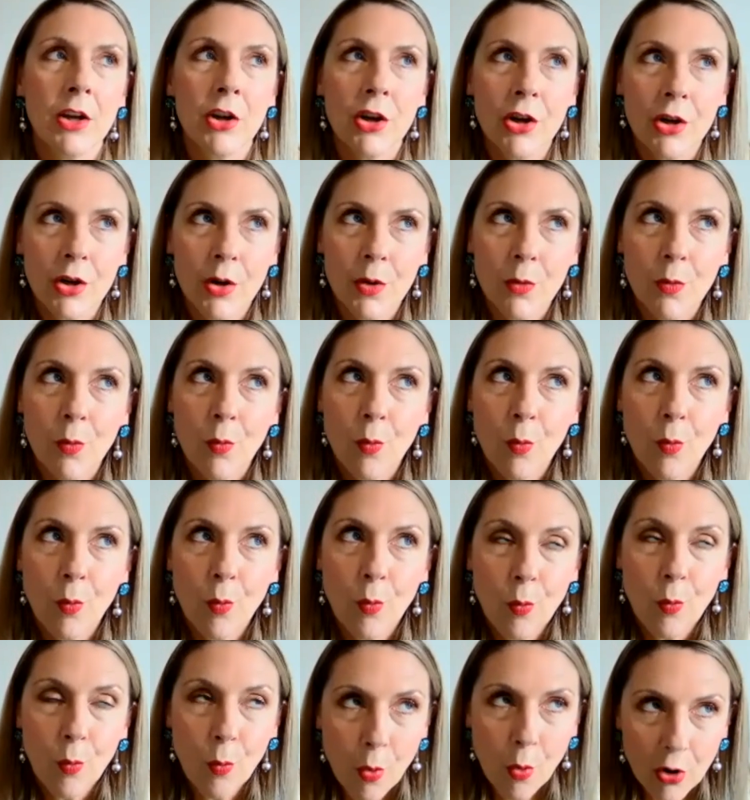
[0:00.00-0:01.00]
you know,
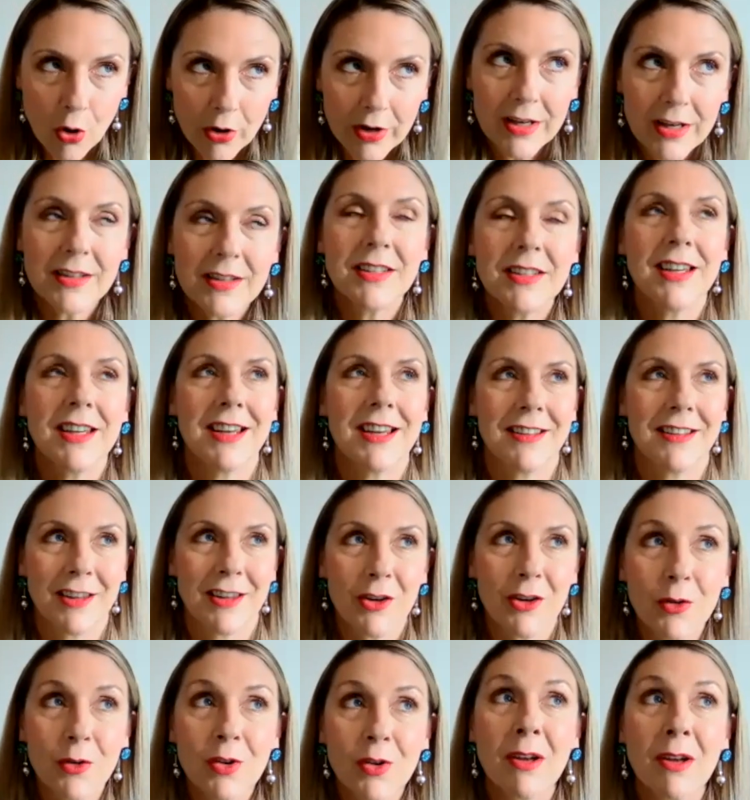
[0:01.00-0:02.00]
what is it that you're